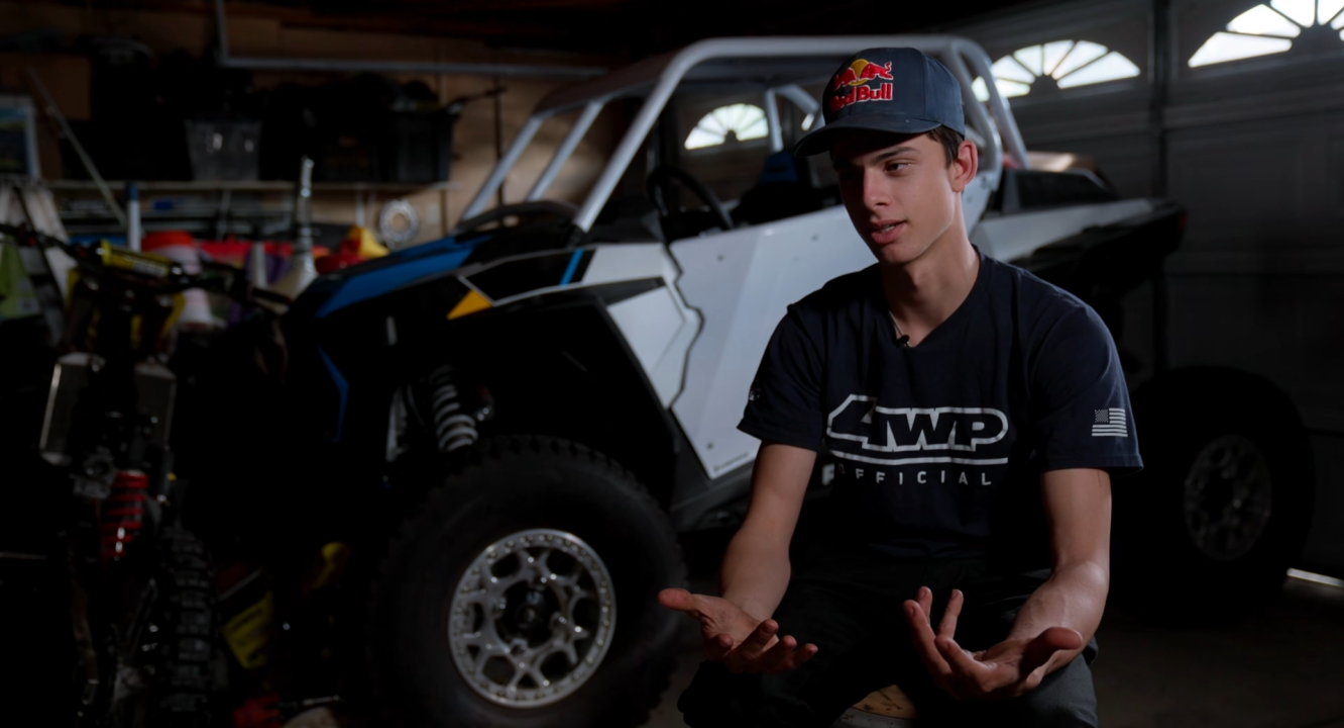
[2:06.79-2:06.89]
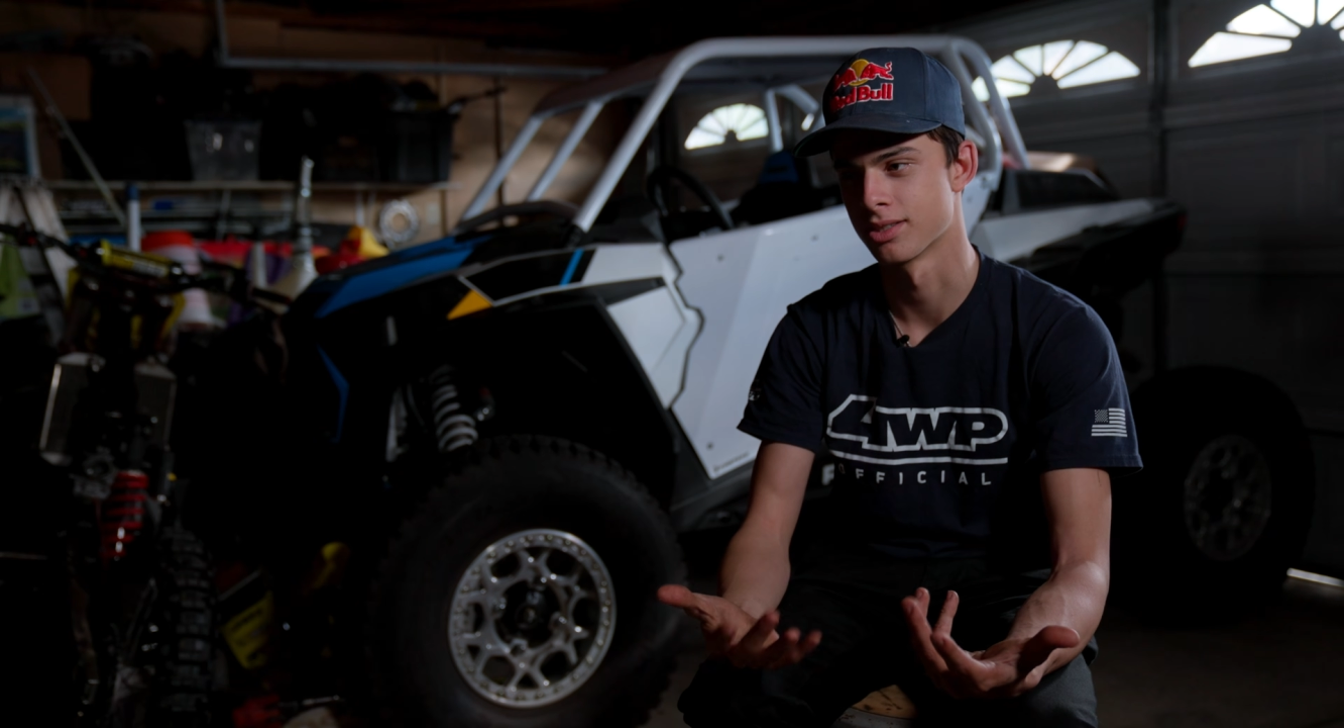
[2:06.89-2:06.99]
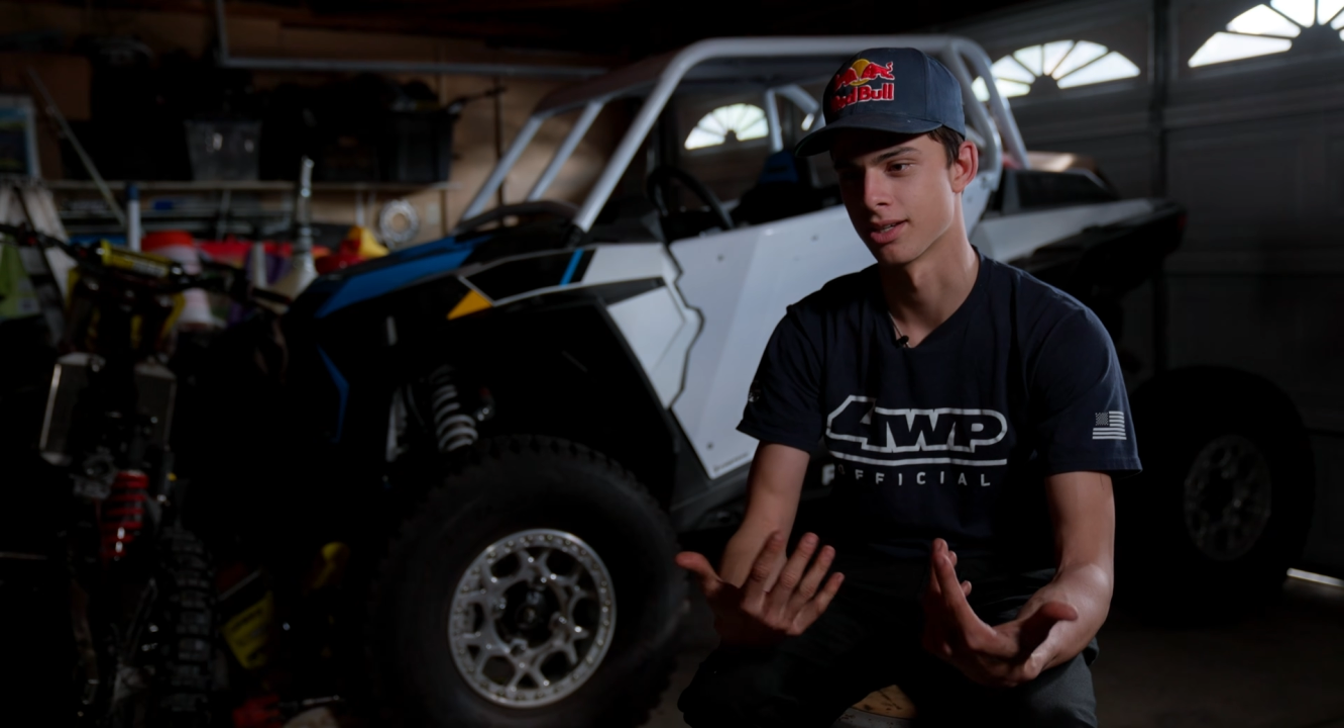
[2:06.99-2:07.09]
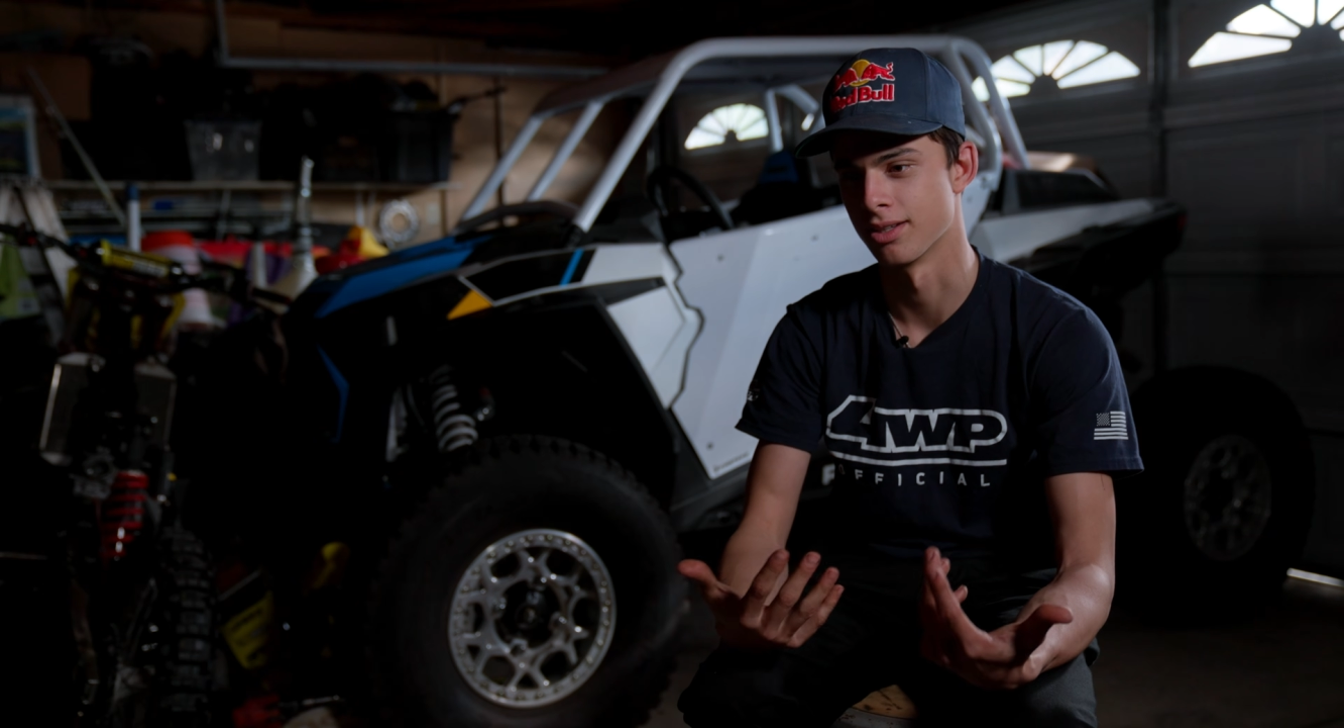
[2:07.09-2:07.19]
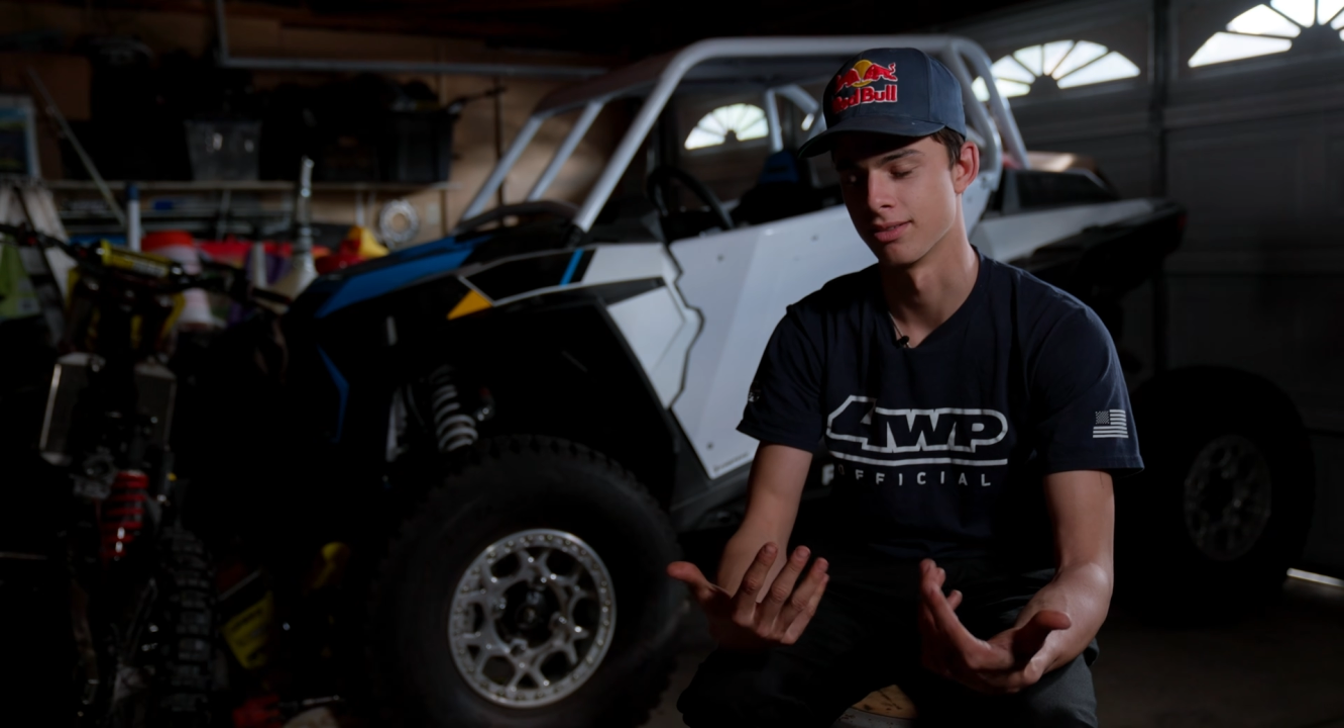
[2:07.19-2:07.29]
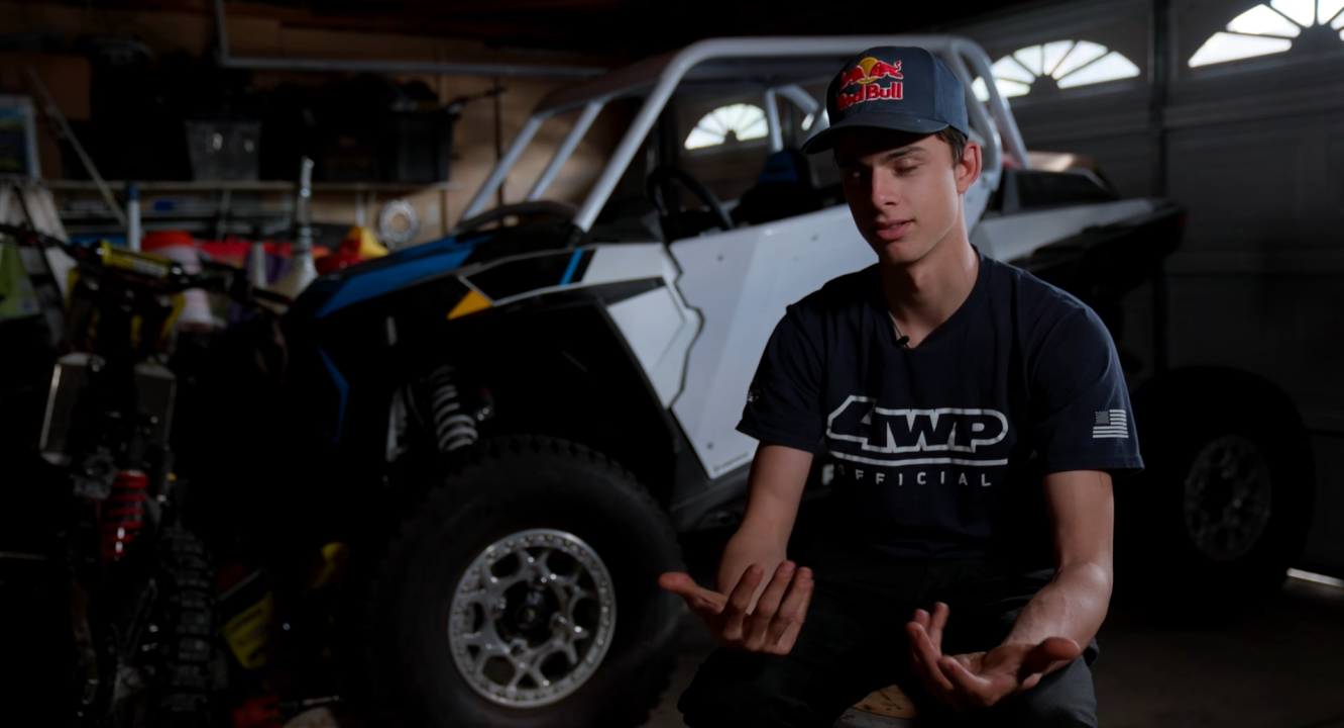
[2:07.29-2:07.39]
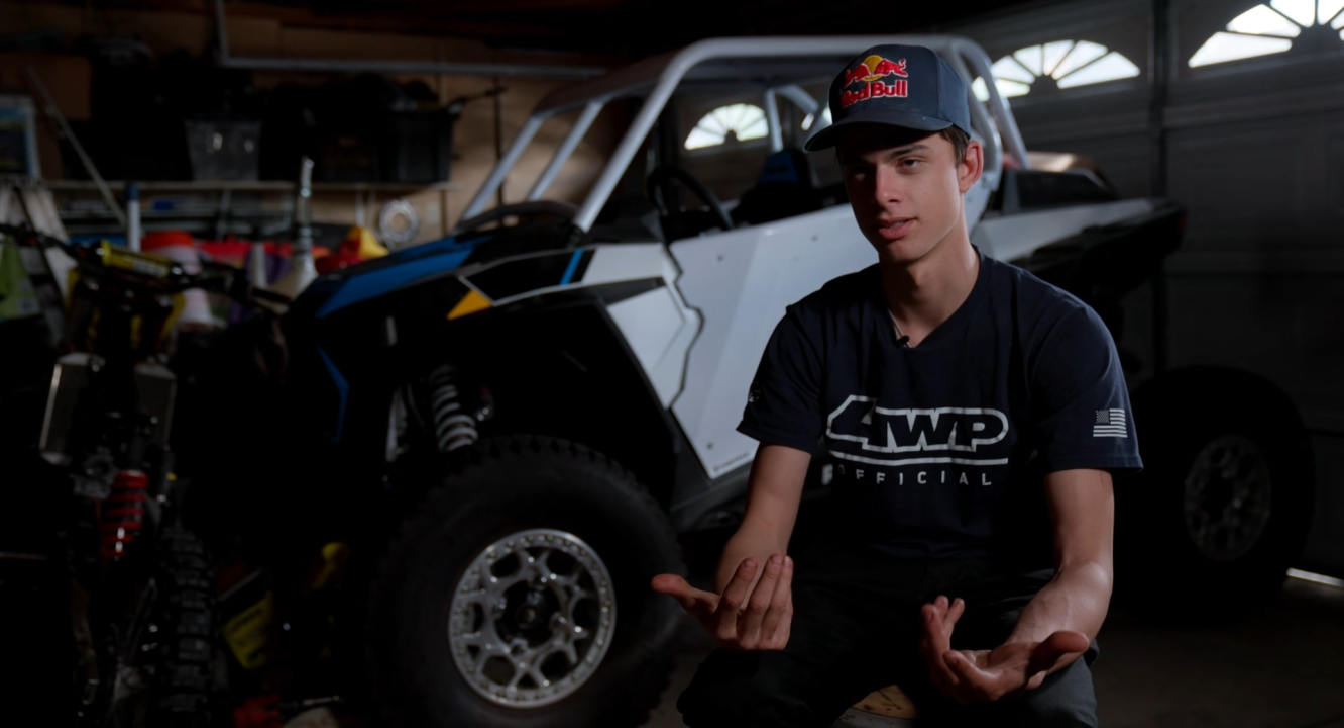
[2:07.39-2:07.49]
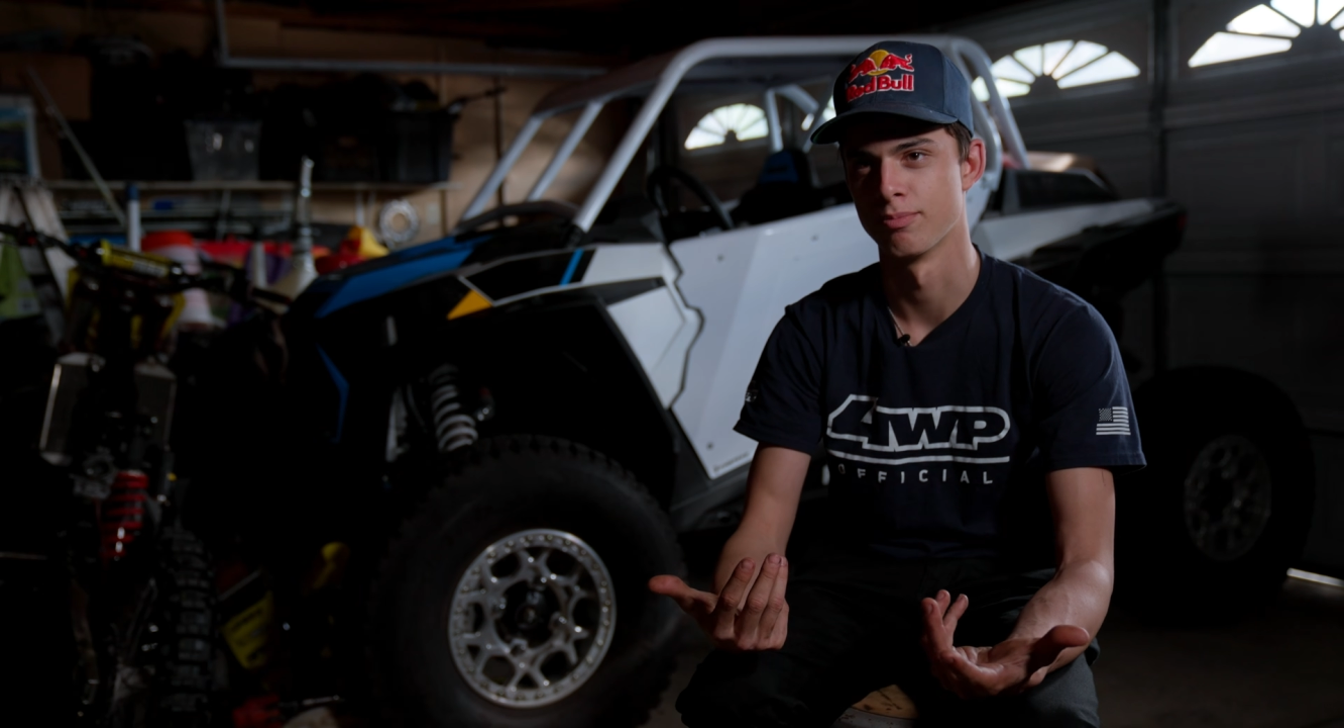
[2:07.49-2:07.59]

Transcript: because I couldn't